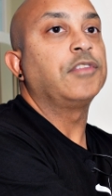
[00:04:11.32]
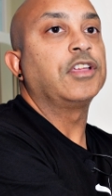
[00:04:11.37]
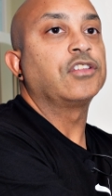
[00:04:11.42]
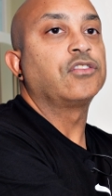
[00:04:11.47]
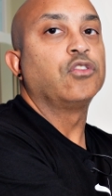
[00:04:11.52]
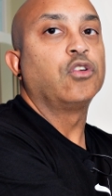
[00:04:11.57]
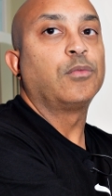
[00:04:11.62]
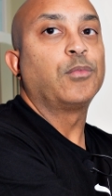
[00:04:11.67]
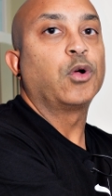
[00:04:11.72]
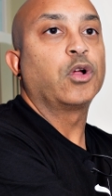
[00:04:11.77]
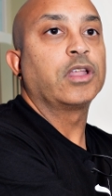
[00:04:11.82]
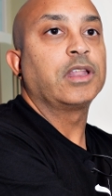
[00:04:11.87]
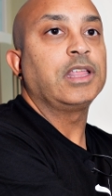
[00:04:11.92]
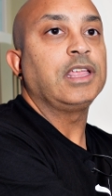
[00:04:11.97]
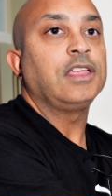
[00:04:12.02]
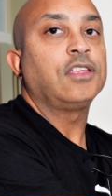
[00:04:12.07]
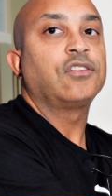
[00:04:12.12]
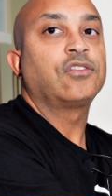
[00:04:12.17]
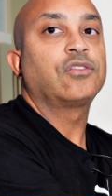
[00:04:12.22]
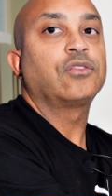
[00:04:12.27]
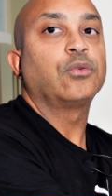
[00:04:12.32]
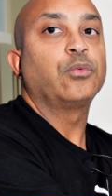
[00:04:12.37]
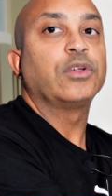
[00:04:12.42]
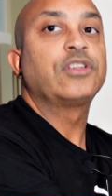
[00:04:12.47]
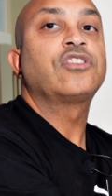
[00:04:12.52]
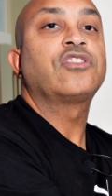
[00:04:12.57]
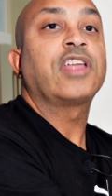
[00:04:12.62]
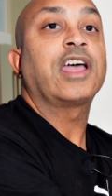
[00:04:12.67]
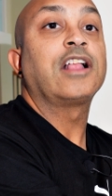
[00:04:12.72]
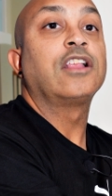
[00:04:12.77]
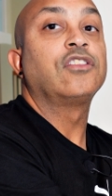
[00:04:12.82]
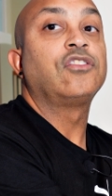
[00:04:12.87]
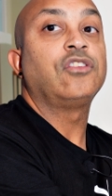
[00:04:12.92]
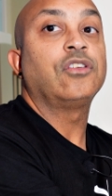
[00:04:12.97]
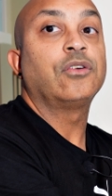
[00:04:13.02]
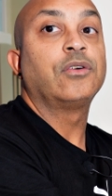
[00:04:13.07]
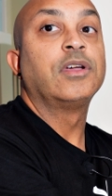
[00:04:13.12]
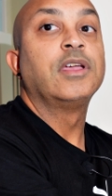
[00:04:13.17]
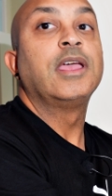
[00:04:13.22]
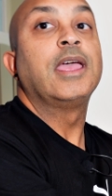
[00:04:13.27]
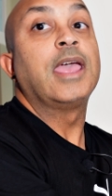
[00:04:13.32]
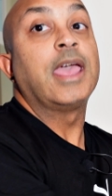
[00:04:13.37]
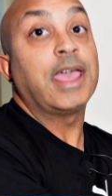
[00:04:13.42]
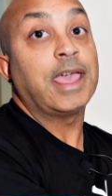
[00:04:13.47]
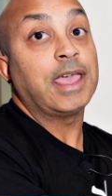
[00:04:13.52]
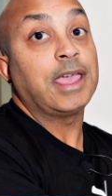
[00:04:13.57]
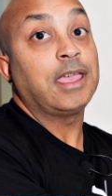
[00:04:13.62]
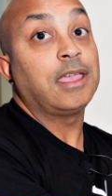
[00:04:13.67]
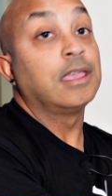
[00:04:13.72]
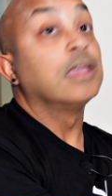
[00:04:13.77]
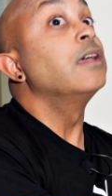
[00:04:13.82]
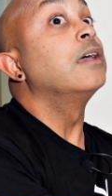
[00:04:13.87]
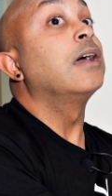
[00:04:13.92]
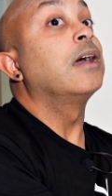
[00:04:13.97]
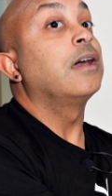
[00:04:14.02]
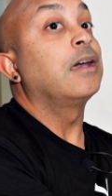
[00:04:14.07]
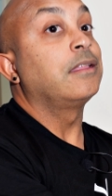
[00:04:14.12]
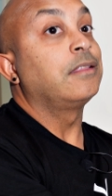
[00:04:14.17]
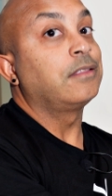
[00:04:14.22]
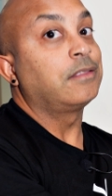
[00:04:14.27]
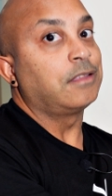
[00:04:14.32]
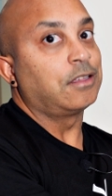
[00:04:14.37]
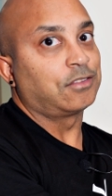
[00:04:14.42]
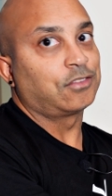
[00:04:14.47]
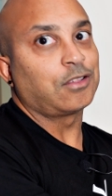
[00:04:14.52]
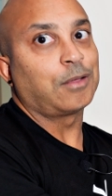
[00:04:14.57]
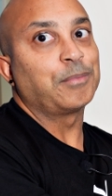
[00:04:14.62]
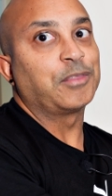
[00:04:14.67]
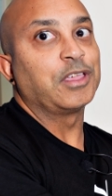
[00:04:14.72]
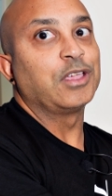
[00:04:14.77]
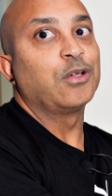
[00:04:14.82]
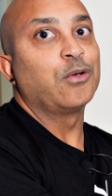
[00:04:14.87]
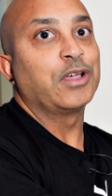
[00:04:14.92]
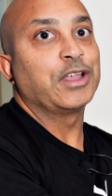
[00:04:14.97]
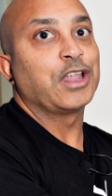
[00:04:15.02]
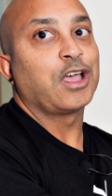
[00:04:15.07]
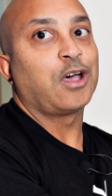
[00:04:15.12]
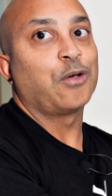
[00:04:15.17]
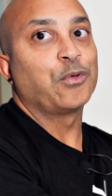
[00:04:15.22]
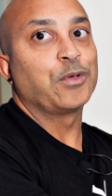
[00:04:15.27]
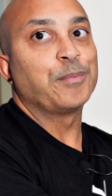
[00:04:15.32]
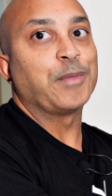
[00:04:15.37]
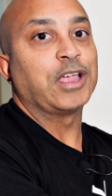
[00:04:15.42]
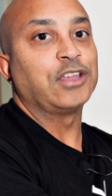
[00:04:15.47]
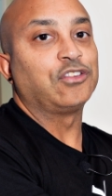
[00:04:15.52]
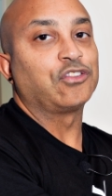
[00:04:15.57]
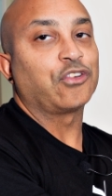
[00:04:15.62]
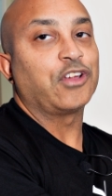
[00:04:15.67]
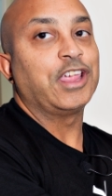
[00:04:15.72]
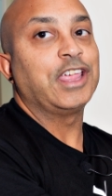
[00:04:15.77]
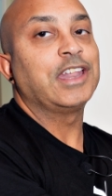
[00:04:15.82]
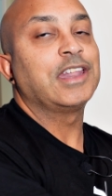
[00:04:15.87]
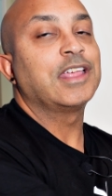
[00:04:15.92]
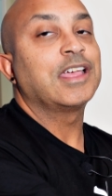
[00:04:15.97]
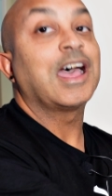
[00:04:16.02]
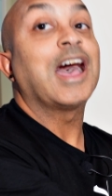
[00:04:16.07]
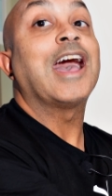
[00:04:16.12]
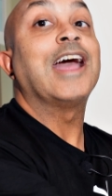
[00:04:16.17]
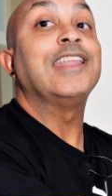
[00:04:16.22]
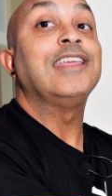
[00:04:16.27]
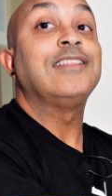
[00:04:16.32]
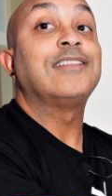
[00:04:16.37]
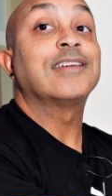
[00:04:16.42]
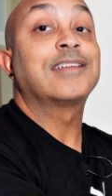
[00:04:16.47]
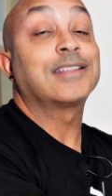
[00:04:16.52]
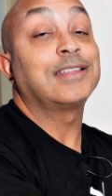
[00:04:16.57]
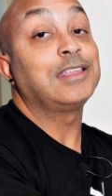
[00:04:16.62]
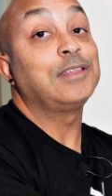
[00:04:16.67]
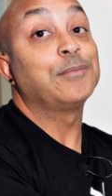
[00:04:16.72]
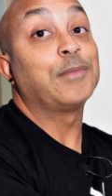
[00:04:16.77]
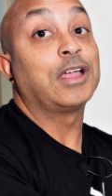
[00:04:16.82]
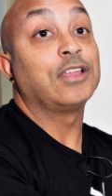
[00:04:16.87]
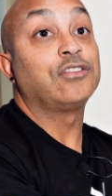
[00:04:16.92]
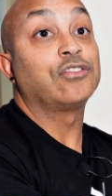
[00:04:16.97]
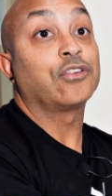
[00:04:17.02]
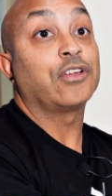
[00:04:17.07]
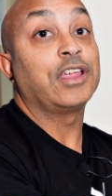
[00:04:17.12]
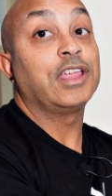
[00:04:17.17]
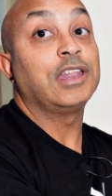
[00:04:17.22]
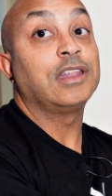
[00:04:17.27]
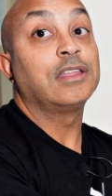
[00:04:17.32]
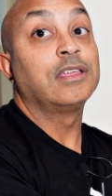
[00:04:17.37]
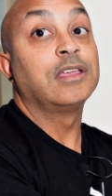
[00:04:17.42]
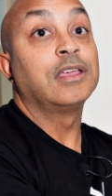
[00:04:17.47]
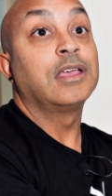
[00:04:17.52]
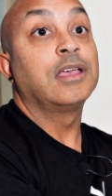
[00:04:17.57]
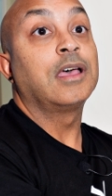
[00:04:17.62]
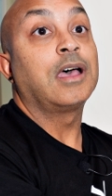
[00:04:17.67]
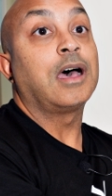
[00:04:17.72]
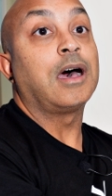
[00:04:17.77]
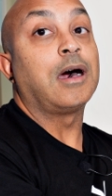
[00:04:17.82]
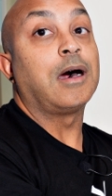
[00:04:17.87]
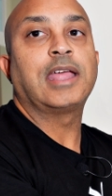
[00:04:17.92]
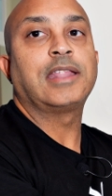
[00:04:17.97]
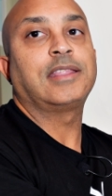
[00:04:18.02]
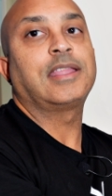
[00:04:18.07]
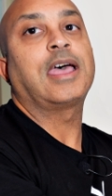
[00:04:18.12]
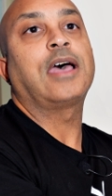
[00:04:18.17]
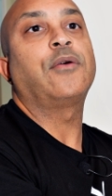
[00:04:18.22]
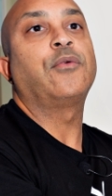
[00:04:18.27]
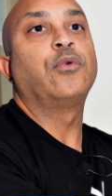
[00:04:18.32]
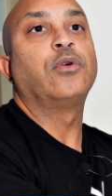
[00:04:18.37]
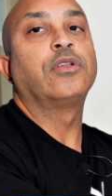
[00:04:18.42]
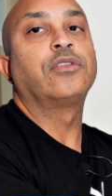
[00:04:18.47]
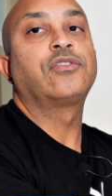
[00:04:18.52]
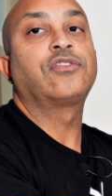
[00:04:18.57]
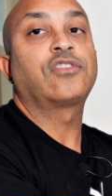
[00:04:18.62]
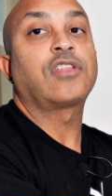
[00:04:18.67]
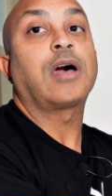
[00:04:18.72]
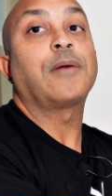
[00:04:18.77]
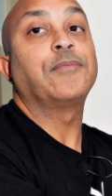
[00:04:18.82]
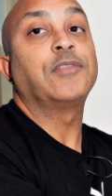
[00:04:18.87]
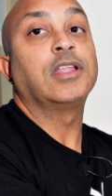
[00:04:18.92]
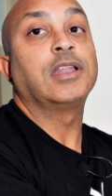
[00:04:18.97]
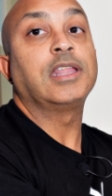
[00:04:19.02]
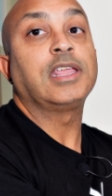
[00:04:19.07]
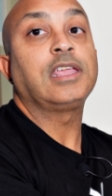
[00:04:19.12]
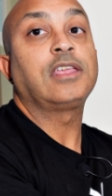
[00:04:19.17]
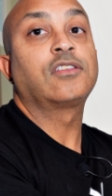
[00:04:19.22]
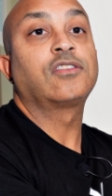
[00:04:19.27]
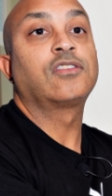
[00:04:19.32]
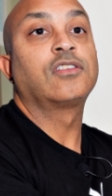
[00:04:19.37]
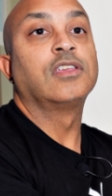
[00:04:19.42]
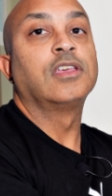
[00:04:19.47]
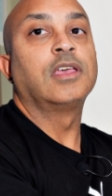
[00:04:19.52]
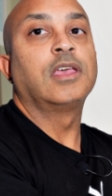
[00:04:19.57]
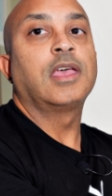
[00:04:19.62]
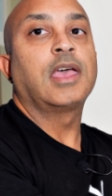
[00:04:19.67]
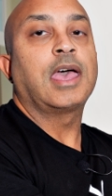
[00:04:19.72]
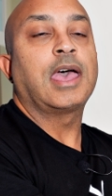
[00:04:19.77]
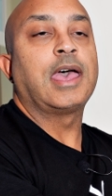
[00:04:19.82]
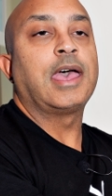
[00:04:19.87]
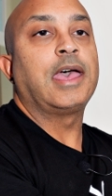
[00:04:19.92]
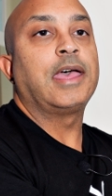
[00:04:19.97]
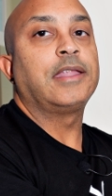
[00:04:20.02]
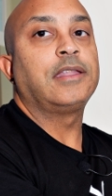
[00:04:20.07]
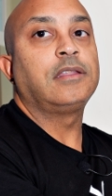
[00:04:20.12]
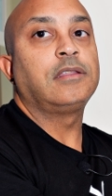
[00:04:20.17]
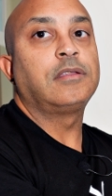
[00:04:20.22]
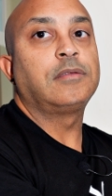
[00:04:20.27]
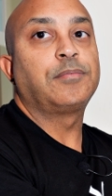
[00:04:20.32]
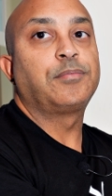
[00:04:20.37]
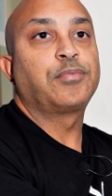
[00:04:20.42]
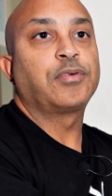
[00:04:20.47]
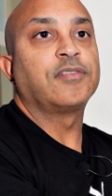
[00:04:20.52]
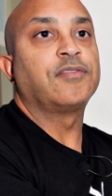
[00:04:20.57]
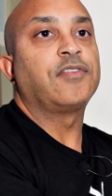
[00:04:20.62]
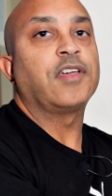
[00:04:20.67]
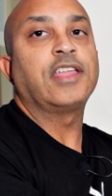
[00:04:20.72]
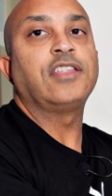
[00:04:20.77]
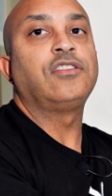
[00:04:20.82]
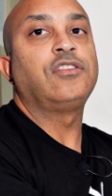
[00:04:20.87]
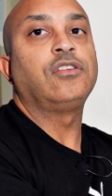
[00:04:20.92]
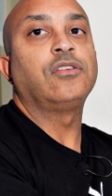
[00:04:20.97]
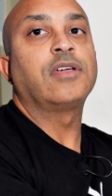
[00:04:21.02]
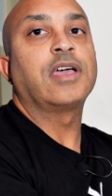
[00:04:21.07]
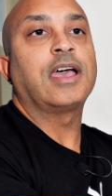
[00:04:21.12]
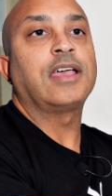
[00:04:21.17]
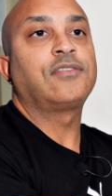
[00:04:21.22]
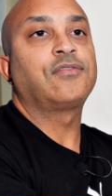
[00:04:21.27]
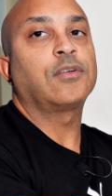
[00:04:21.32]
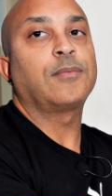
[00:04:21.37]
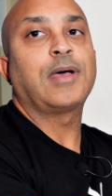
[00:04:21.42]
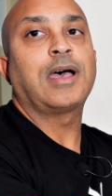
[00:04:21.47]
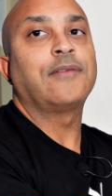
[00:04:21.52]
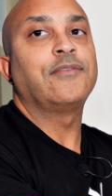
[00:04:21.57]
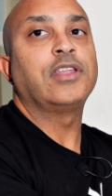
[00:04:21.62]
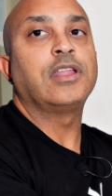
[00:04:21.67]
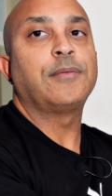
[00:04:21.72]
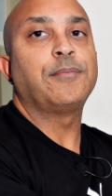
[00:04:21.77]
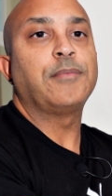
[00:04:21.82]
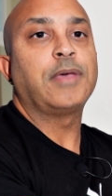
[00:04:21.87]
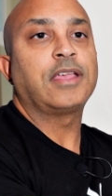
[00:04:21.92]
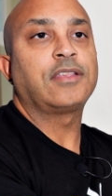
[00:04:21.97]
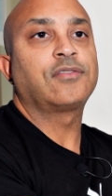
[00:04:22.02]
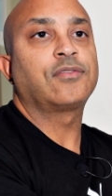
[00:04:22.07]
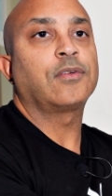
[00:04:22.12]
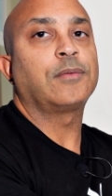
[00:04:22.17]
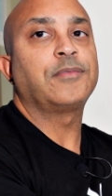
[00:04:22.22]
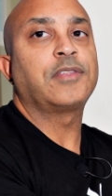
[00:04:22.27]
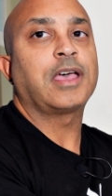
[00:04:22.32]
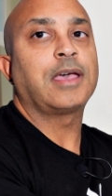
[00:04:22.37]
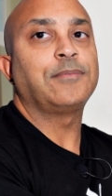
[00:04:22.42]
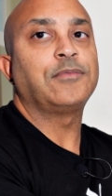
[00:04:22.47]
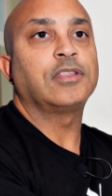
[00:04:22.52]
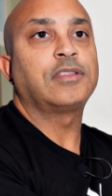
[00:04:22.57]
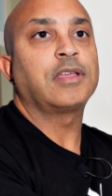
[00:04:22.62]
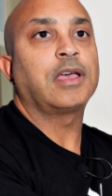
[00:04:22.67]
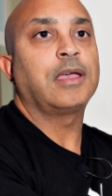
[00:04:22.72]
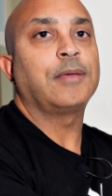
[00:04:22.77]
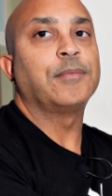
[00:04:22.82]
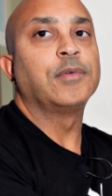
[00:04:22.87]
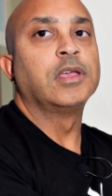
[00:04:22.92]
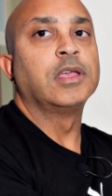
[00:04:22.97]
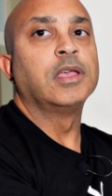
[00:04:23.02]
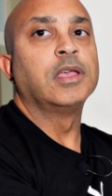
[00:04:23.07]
there's no more leaks, which tells you, hey, there's something going on with my drain. I need to clean my drain. And that will stop the leaks and prevent you guys from having a mess from time to time.